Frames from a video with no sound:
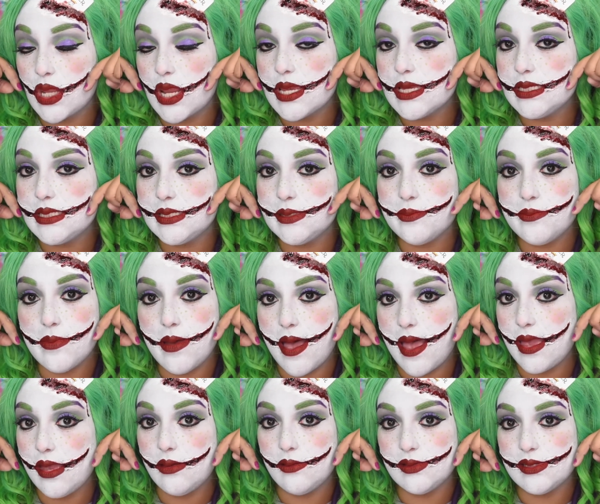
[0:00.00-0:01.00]

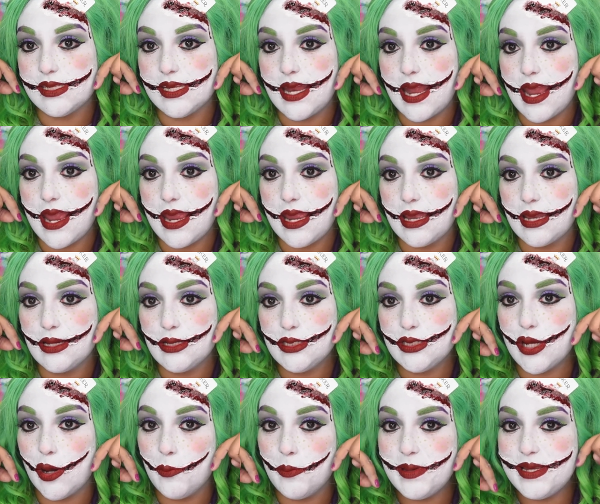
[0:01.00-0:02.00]
smile today.
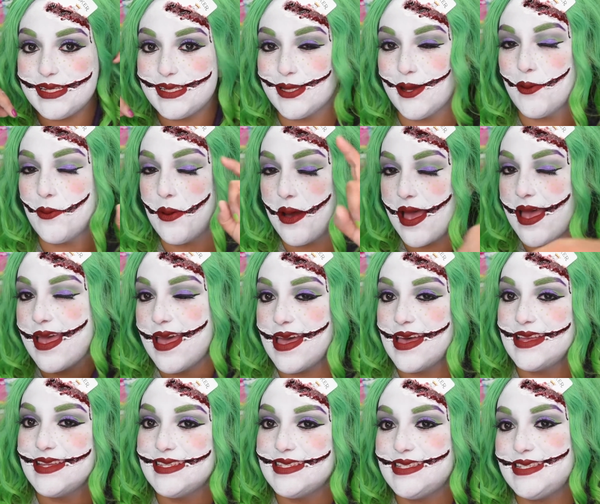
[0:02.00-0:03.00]
Don't be so
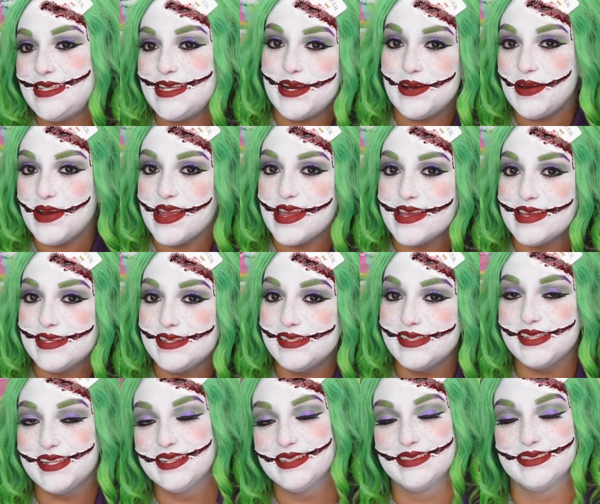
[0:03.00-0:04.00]

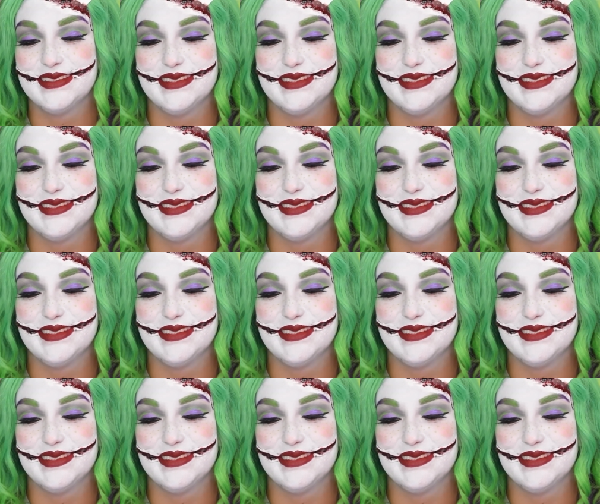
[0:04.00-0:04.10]
serious.